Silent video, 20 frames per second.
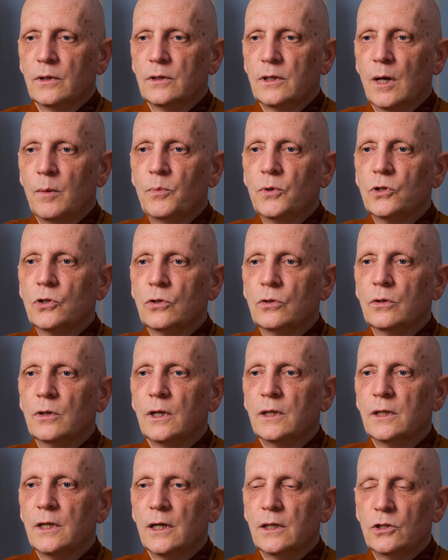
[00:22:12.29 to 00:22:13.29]
temperature
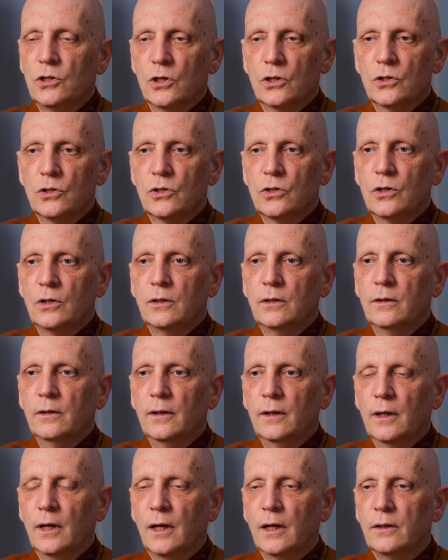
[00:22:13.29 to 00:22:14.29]
and digestion
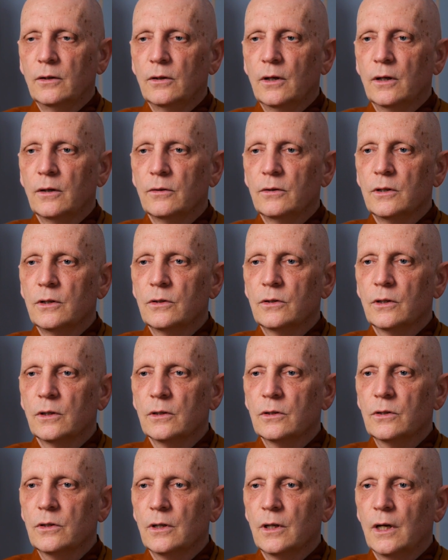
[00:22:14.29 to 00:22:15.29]
and these
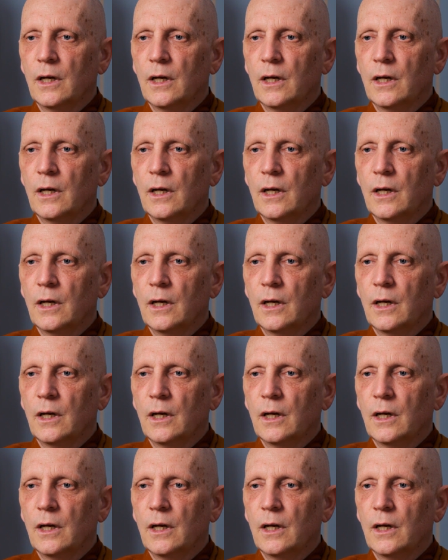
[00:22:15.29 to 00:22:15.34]
things,